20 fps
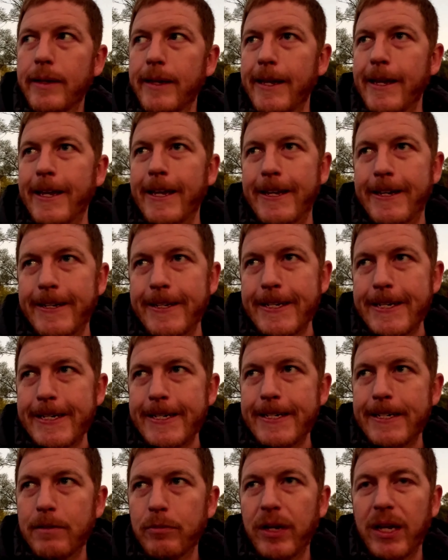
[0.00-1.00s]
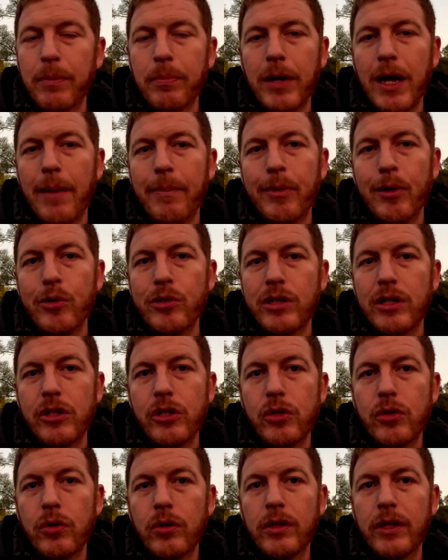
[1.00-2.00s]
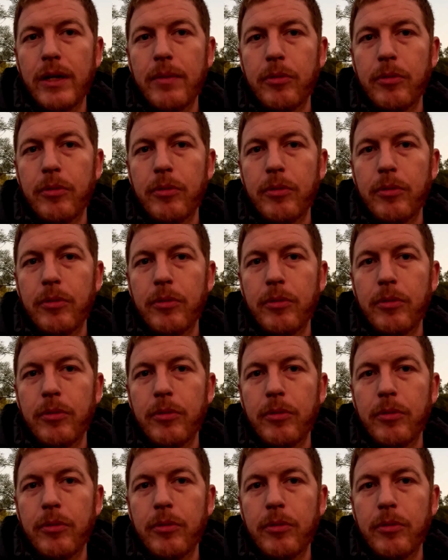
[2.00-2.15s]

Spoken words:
and we can pop those in shortly.